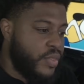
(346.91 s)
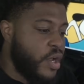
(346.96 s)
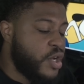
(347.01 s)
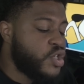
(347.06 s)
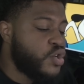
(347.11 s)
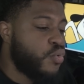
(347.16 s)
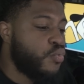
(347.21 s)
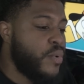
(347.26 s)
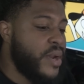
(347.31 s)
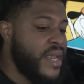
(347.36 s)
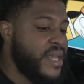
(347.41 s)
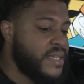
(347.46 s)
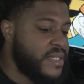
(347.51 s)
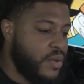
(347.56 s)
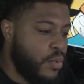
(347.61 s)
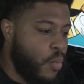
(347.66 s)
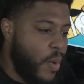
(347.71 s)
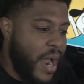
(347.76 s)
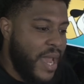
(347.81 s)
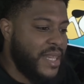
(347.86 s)
There's a
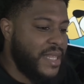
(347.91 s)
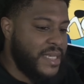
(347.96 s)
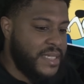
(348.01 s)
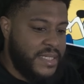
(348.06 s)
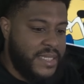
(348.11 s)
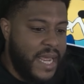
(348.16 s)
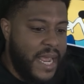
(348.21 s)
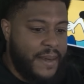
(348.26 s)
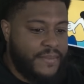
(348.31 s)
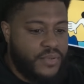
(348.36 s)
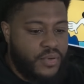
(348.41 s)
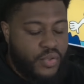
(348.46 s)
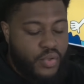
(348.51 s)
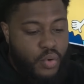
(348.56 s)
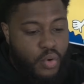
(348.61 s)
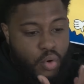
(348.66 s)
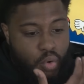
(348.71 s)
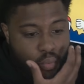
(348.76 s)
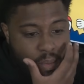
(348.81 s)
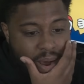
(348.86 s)
reason why these names are
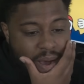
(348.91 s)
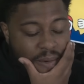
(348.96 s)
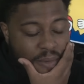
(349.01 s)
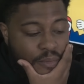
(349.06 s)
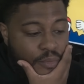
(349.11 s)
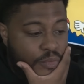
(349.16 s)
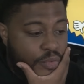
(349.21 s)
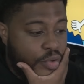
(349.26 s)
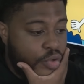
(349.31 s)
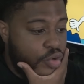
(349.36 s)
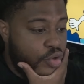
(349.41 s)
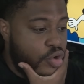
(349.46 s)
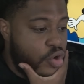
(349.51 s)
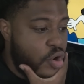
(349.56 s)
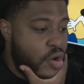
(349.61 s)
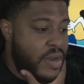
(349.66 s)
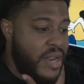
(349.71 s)
thrown around the New York